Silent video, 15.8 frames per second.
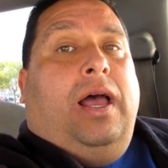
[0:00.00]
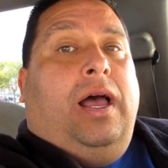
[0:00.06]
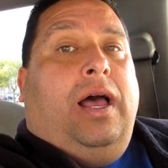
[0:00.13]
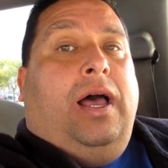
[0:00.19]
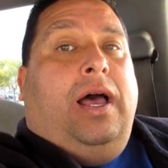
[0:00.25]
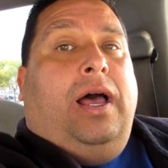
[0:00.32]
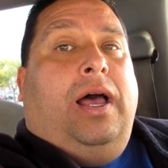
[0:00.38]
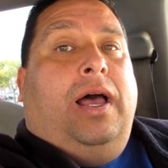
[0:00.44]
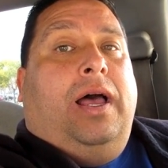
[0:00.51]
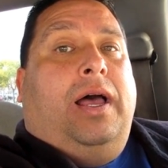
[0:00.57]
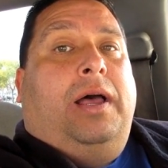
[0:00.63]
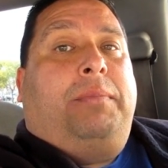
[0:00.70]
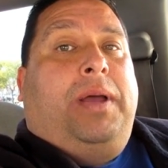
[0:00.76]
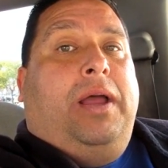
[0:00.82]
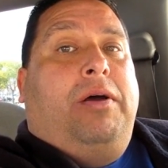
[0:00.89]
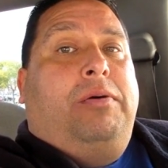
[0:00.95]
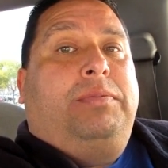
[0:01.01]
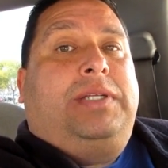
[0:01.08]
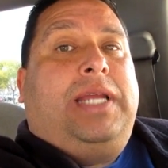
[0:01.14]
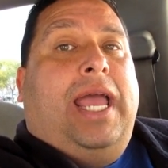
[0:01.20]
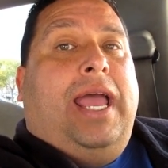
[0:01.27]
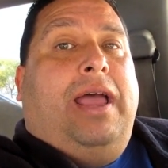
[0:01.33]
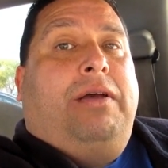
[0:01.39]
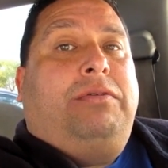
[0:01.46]
my
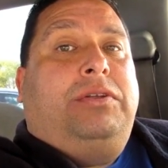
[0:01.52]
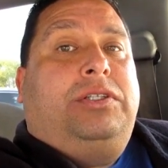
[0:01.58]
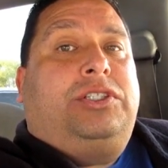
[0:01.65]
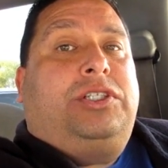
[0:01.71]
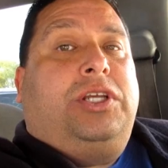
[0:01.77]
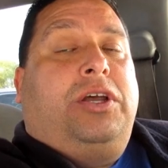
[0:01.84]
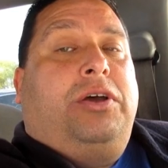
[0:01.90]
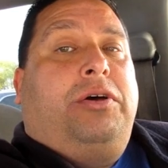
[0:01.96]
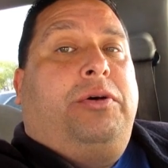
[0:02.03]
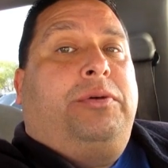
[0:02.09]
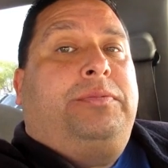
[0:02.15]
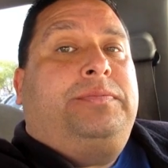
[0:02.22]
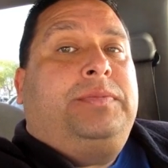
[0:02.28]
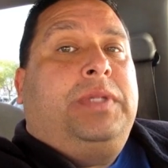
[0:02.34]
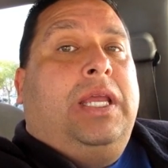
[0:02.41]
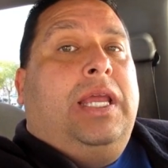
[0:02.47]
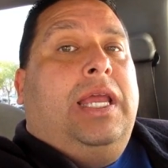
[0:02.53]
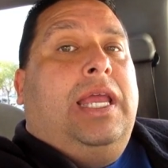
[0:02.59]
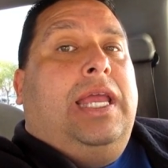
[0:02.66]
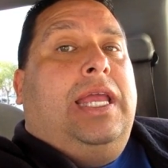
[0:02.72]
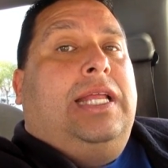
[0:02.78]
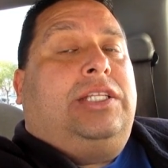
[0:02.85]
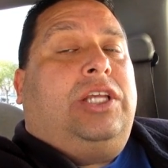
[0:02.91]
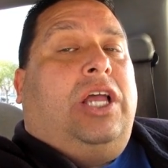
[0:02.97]
hometown. So
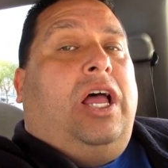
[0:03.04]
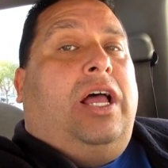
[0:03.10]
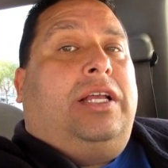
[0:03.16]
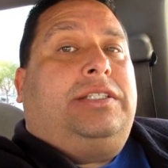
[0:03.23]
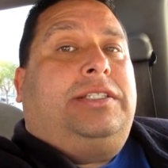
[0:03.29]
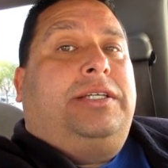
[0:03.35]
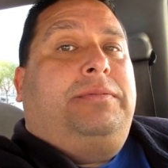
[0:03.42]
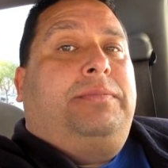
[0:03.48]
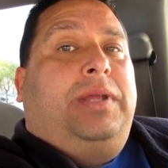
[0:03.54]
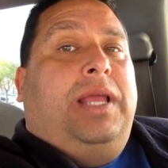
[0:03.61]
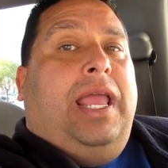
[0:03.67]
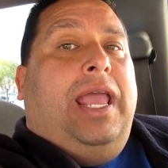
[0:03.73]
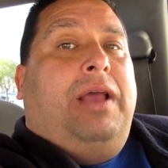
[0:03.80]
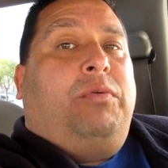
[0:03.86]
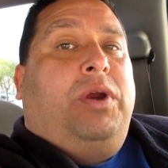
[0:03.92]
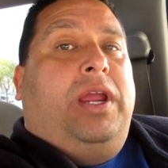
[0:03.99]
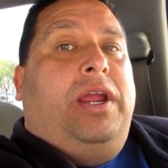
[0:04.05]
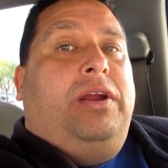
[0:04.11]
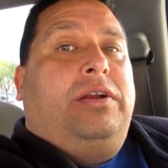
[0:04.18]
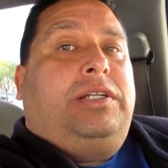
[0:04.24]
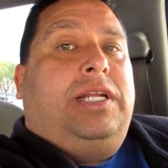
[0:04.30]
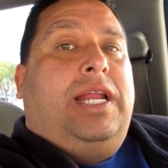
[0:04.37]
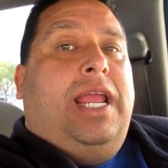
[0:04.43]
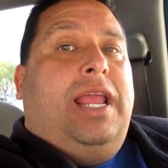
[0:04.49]
it's awesome. And we're
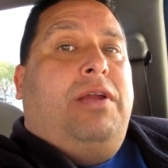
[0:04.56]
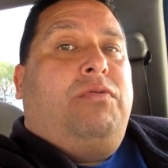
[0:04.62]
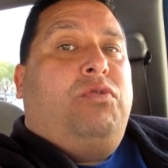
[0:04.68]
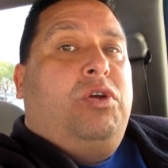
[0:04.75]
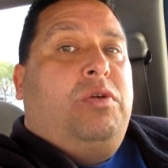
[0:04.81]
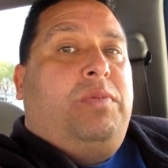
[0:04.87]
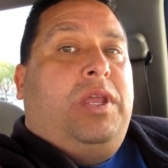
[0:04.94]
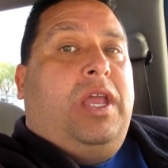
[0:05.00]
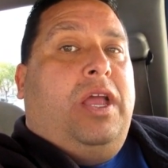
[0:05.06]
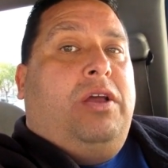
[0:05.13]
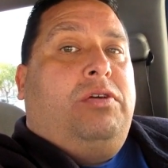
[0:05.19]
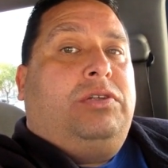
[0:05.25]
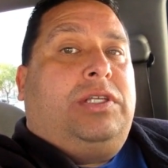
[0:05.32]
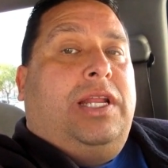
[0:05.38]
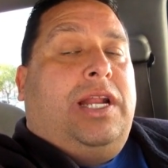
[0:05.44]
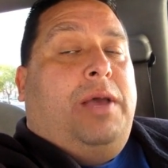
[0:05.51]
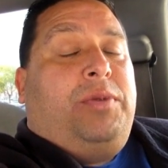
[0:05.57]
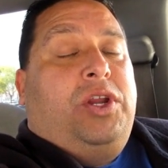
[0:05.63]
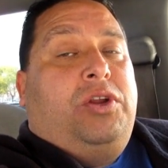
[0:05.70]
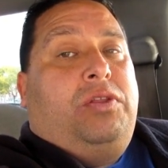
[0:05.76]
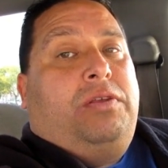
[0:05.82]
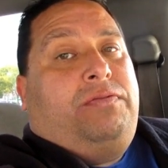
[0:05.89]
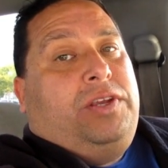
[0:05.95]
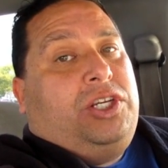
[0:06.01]
here today at Rubio's, and I'm gonna
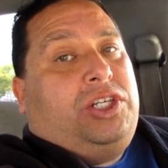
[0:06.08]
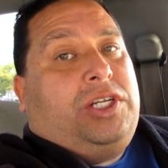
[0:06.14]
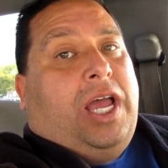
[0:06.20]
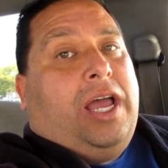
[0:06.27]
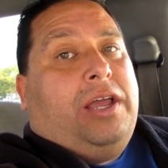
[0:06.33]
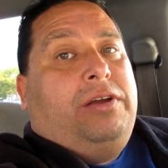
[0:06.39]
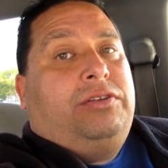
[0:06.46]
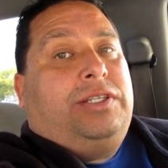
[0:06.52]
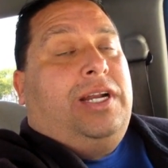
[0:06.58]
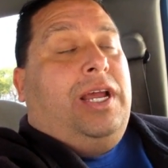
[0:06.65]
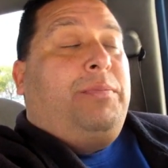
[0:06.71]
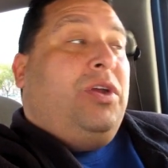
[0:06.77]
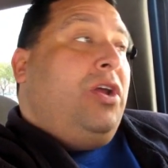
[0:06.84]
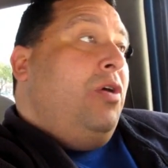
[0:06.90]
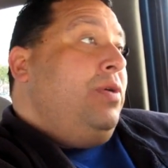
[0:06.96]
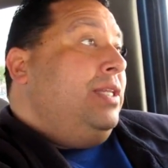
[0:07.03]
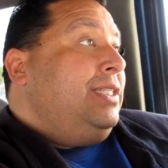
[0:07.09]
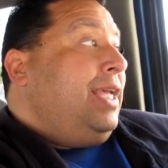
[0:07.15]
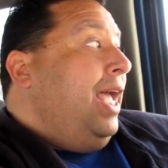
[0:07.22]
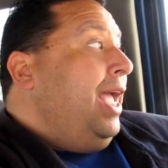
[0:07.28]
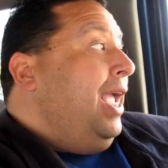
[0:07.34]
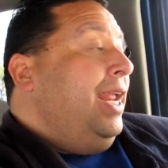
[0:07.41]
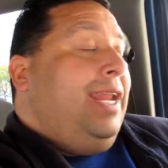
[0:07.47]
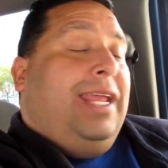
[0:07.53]
do the fish tacos, and I'm gonna go
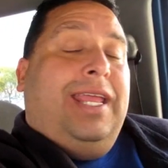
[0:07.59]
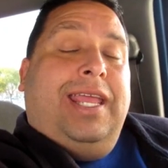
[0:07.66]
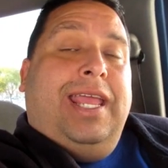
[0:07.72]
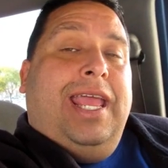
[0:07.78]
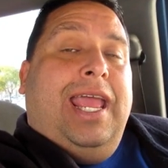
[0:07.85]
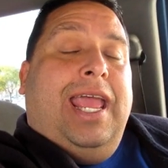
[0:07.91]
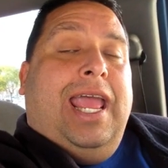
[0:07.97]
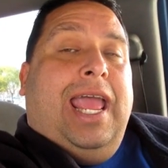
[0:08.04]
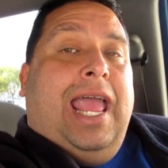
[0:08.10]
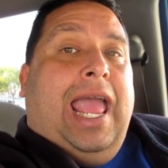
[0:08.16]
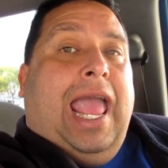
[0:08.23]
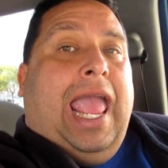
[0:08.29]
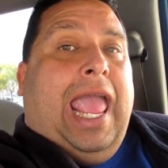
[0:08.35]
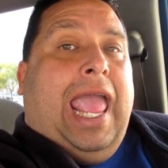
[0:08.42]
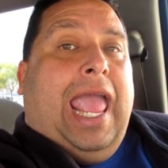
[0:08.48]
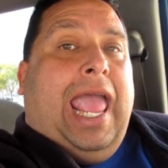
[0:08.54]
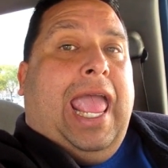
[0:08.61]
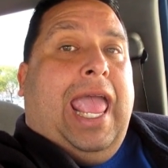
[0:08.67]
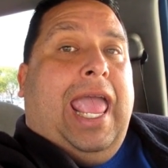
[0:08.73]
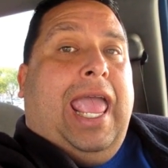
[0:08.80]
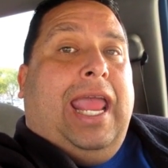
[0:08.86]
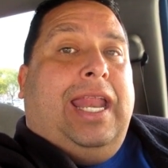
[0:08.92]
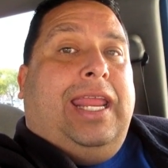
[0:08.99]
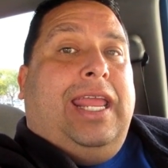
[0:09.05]
inside
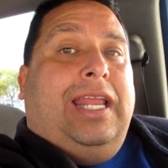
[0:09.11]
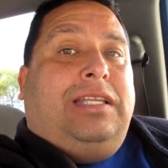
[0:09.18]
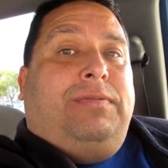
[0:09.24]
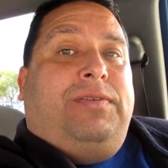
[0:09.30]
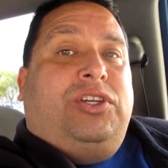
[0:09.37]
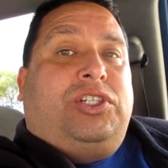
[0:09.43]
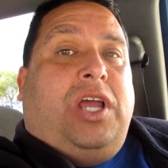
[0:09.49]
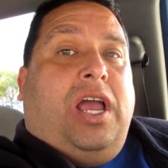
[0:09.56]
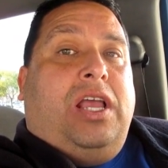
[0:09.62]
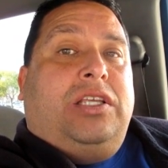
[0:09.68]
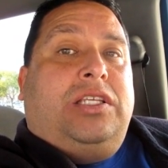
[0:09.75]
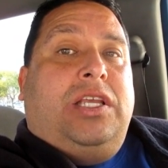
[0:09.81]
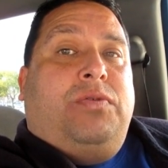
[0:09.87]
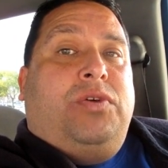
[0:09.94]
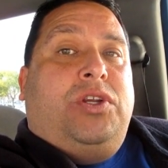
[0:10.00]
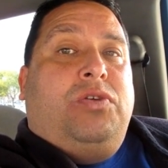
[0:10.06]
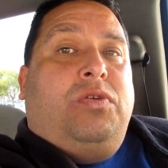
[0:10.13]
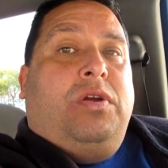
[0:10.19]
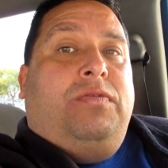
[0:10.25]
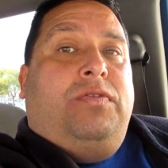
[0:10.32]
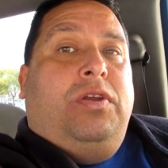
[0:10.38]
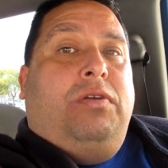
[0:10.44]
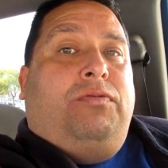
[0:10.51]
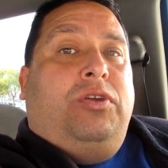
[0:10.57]
and get some fish tacos, and we'll do a
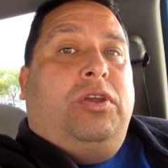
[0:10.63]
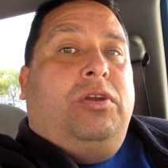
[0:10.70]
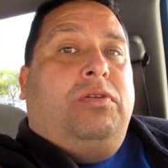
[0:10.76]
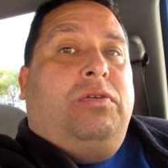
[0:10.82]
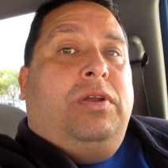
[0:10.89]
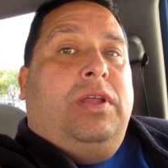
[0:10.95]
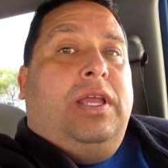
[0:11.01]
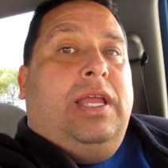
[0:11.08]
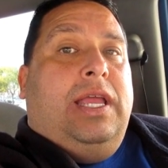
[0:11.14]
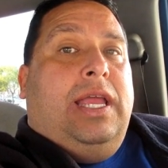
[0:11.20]
review for you.